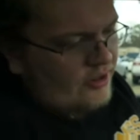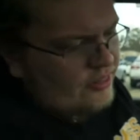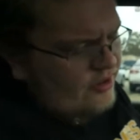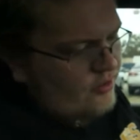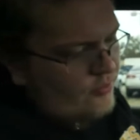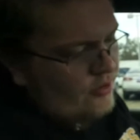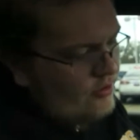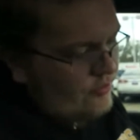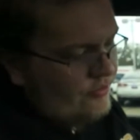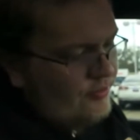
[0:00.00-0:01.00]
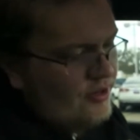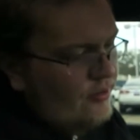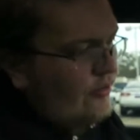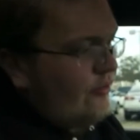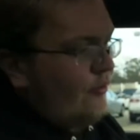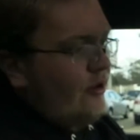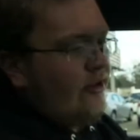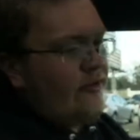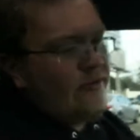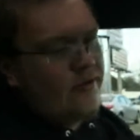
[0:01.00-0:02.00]
I think we are going to be going to
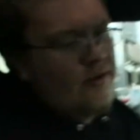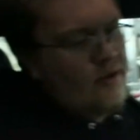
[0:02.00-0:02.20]
eat.